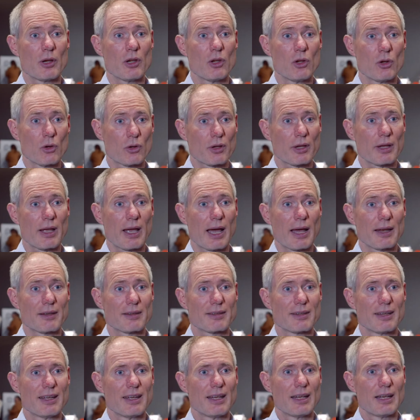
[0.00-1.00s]
looking
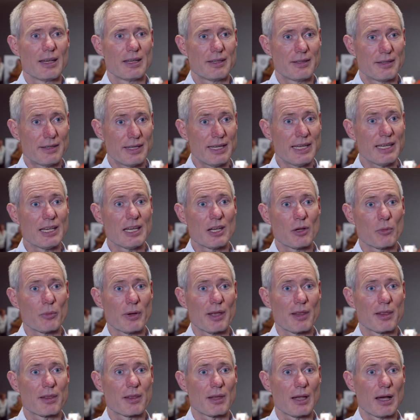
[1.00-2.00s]
at dealing
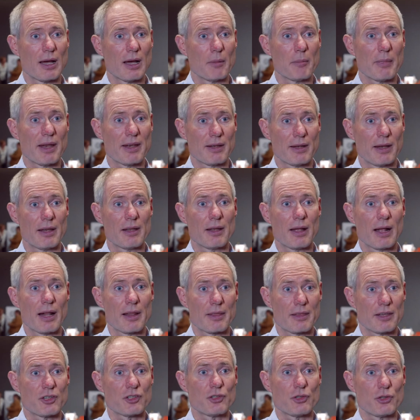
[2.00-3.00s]
with mental
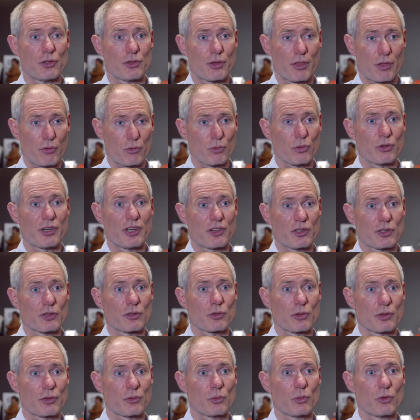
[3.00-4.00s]
health issues through digital
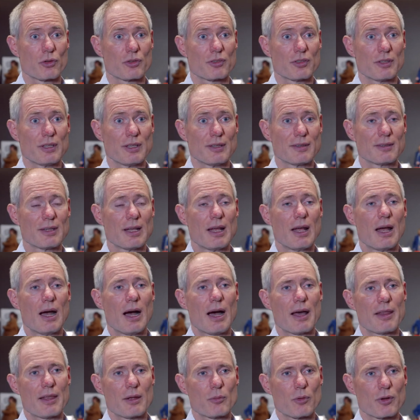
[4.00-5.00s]
resources.
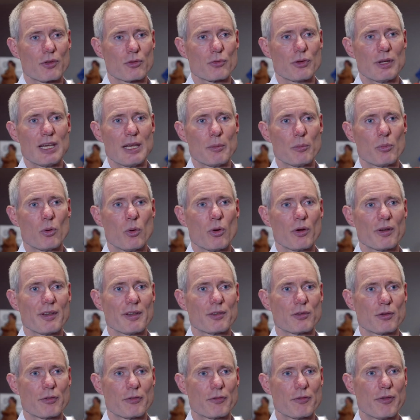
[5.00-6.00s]
I think what's really important
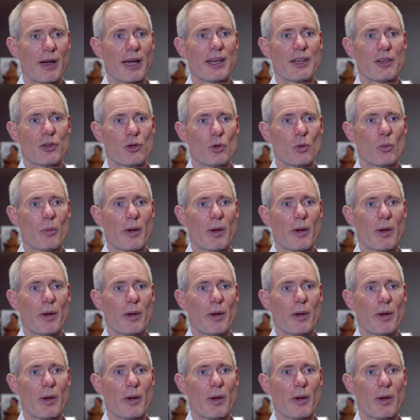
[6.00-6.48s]
is to find new